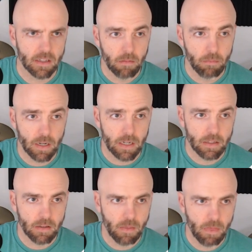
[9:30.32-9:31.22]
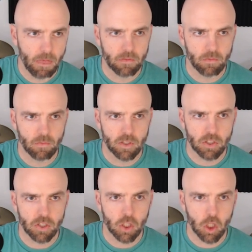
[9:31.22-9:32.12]
but we
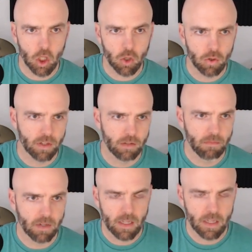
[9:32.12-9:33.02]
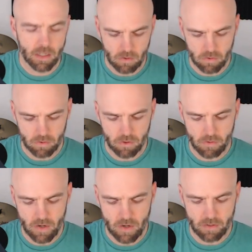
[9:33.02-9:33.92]
just Google them. Again, Google's our
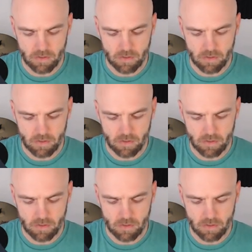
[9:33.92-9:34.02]
friend.